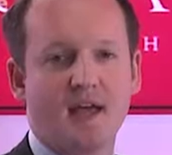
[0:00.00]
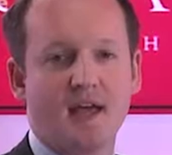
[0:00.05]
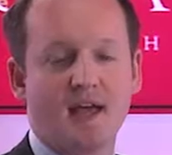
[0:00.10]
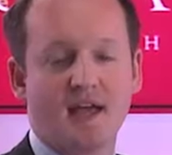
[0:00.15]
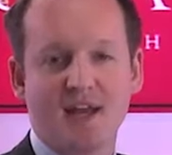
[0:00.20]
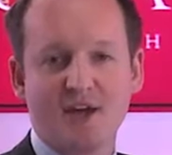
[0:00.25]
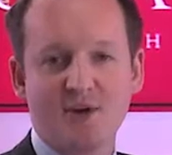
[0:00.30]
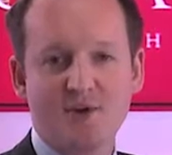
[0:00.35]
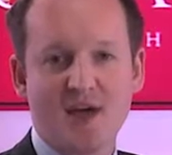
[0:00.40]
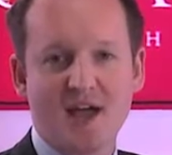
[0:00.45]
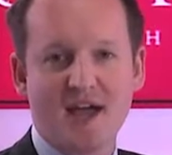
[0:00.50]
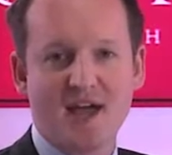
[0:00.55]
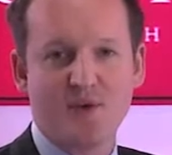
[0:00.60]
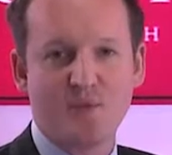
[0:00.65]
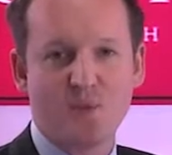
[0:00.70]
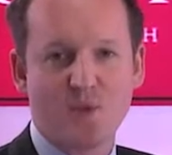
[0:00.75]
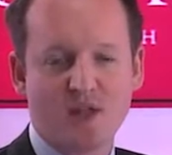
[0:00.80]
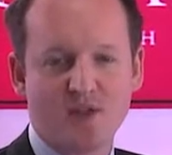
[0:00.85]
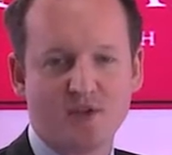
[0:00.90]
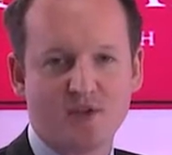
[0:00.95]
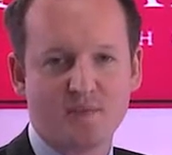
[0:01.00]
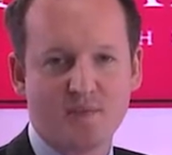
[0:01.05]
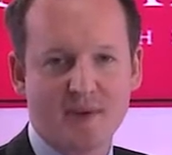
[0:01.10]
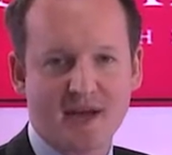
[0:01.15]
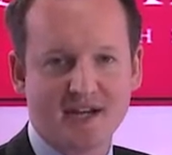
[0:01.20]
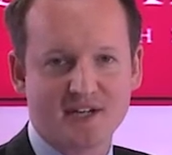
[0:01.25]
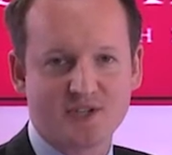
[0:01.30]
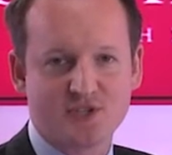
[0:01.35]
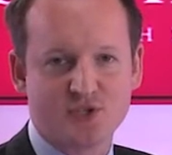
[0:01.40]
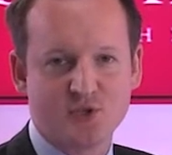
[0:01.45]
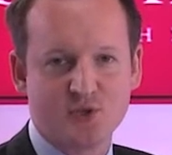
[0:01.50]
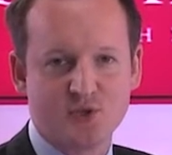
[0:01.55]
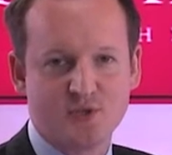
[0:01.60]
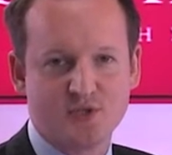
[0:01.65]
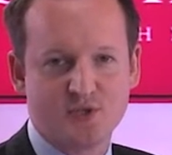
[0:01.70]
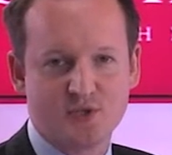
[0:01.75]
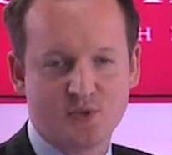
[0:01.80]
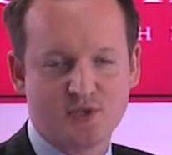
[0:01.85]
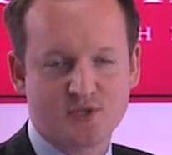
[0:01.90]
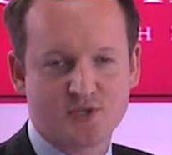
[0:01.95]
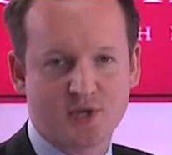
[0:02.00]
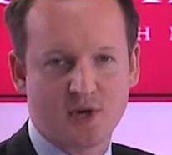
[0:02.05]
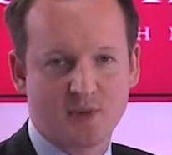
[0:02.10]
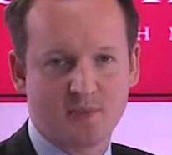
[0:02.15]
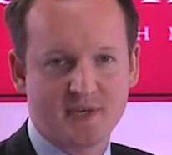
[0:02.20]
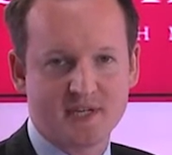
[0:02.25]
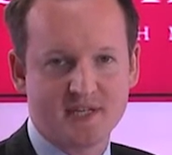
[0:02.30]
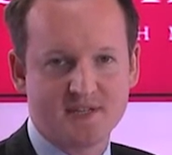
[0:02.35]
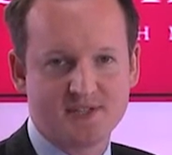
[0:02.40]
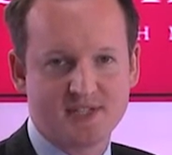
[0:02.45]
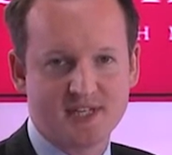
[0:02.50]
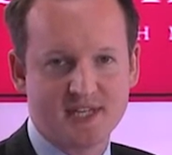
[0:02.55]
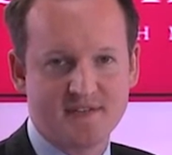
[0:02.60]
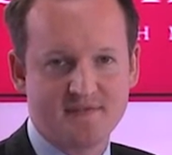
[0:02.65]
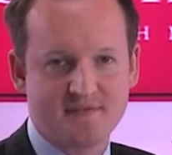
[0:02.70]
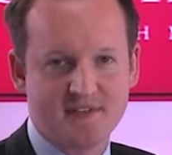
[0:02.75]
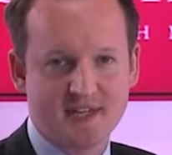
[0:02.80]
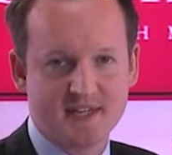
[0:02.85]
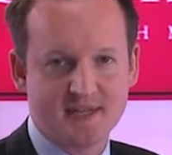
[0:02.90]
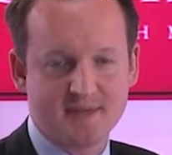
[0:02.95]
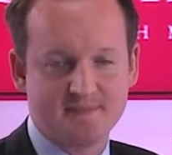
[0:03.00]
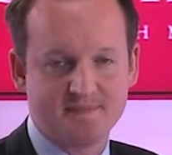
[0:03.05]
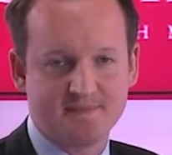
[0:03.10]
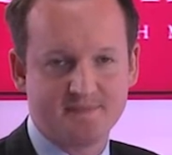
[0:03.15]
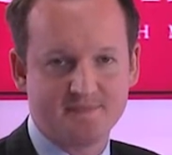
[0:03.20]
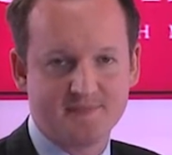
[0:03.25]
Hello and welcome back to Dukascopy TV.